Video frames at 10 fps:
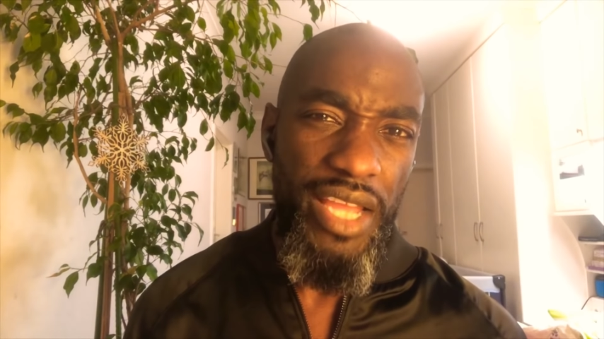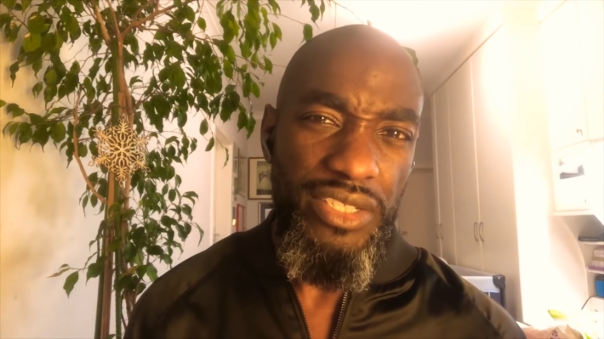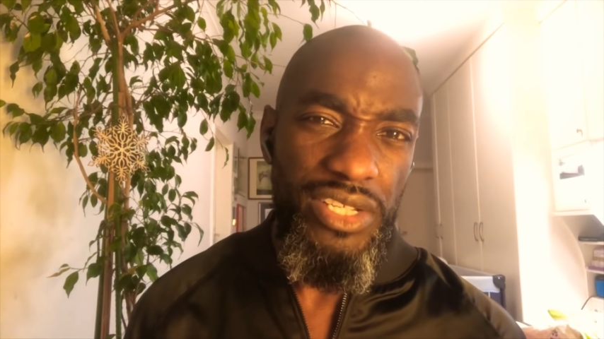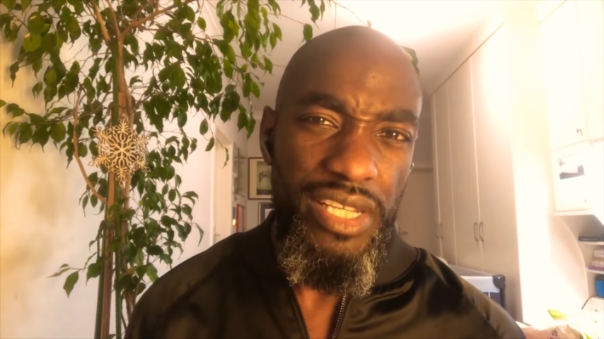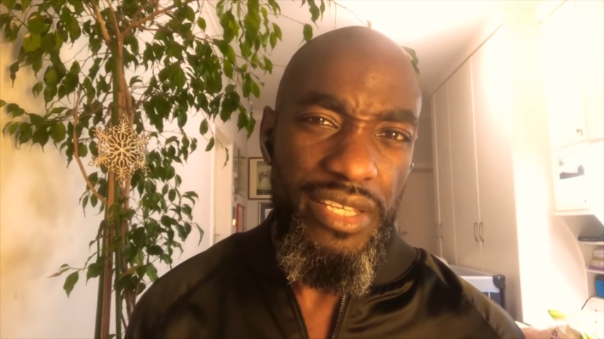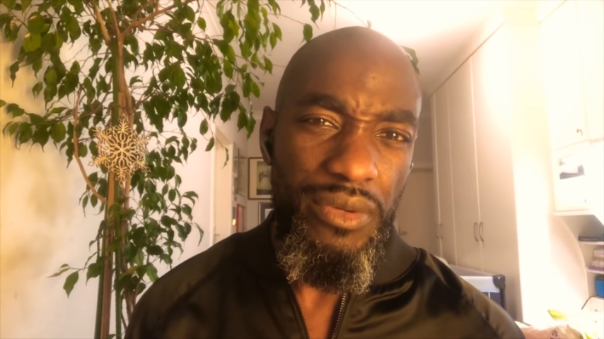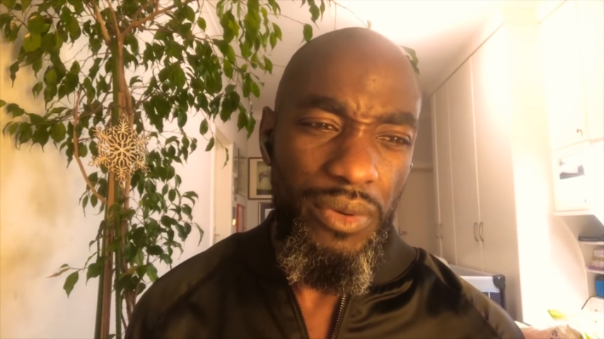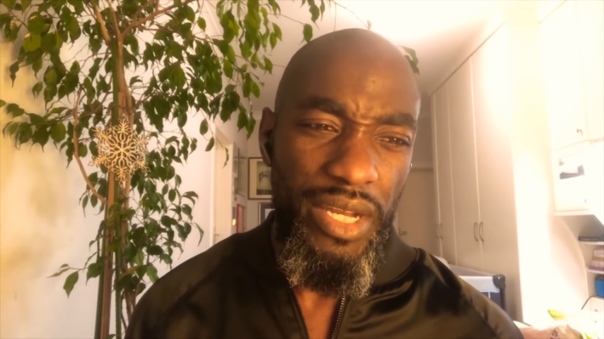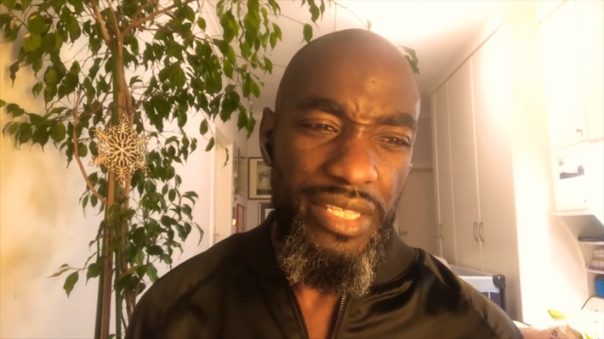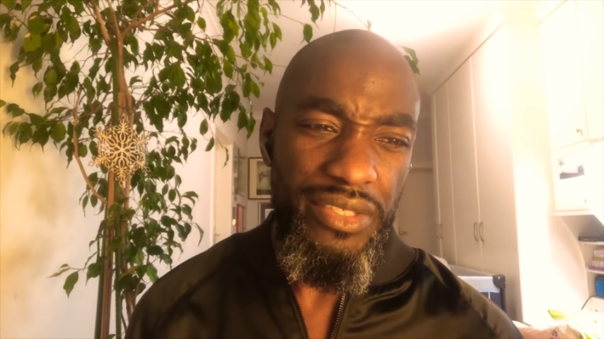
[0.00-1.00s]
actually
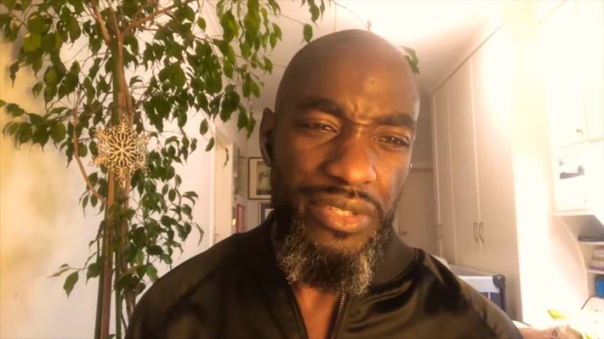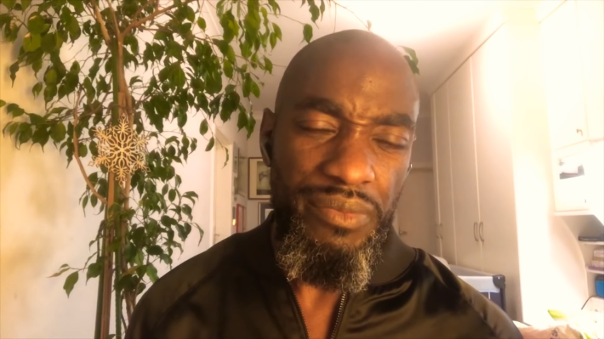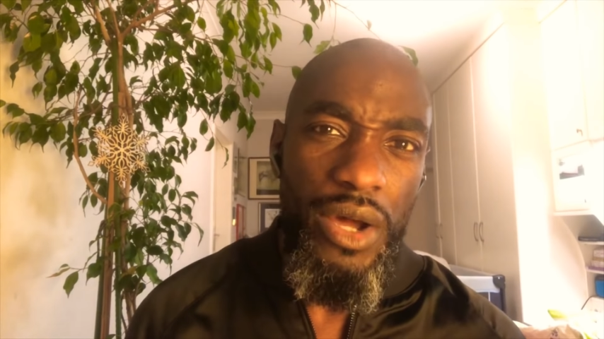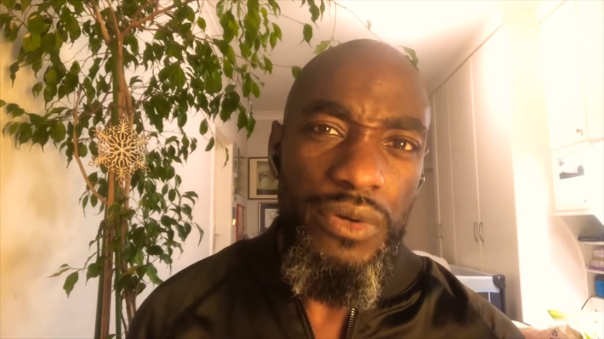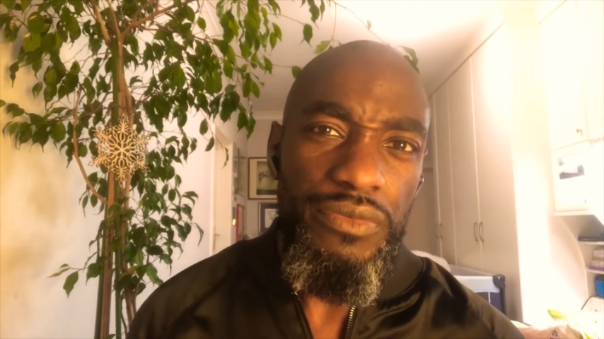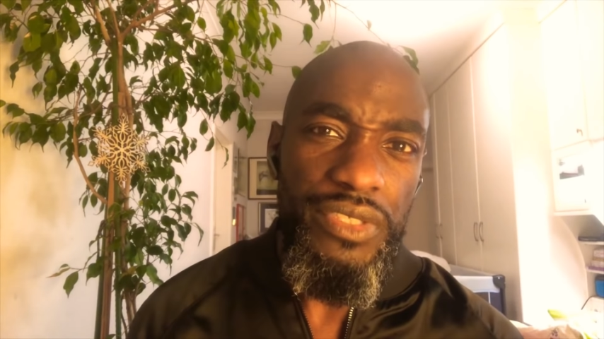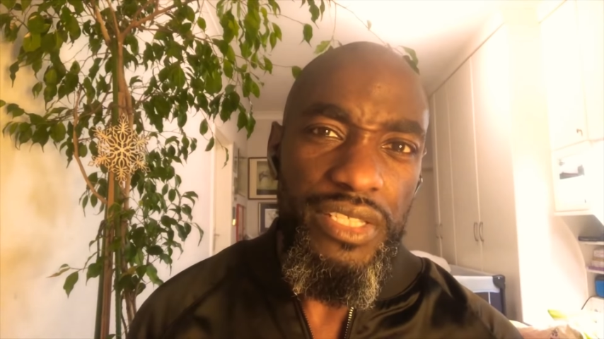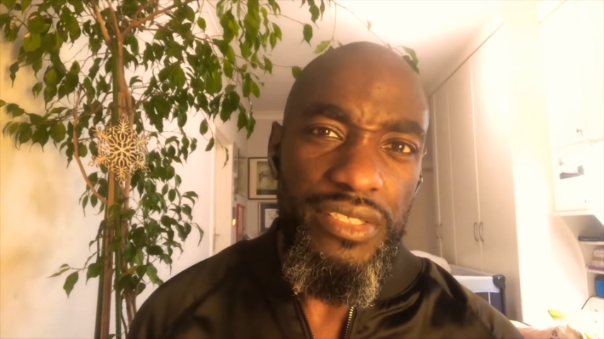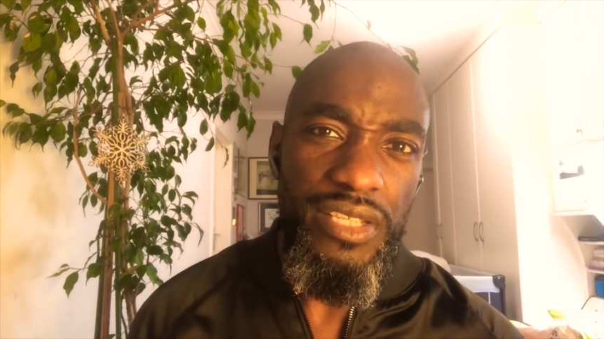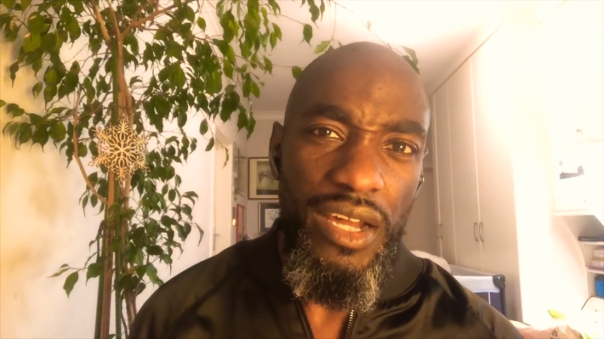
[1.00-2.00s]
quite over
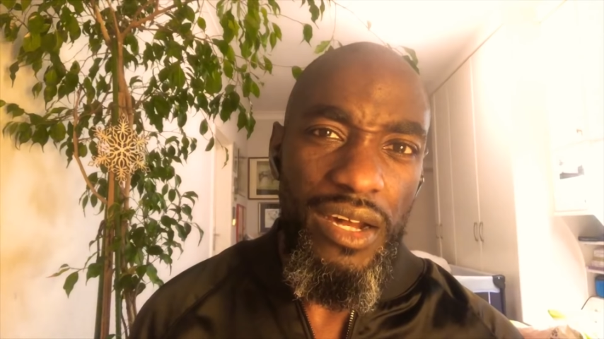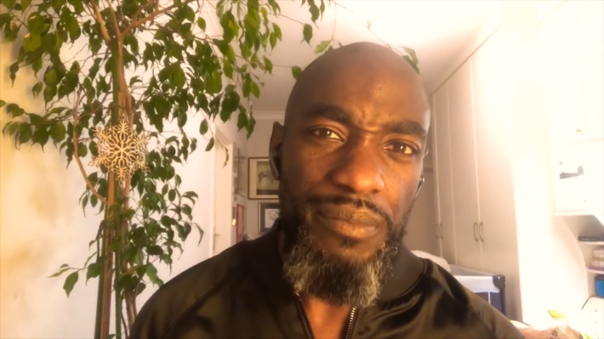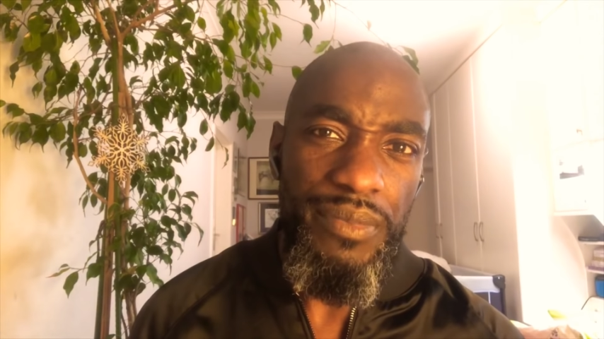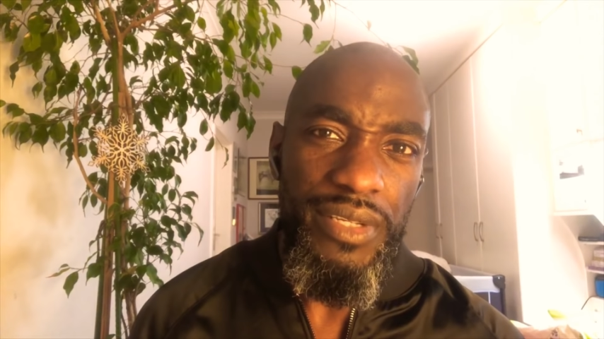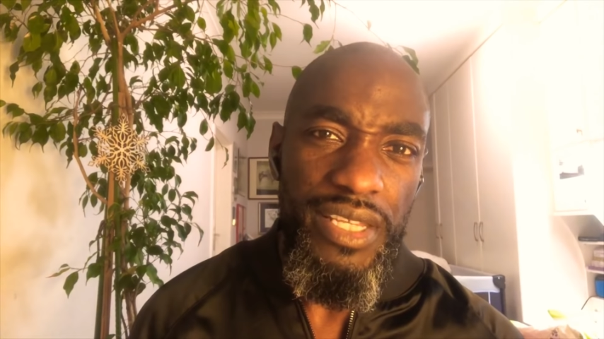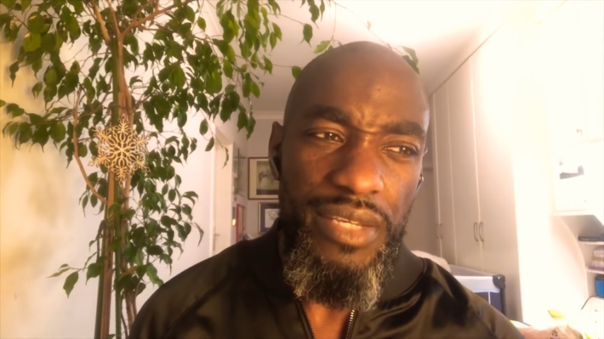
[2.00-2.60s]
the top.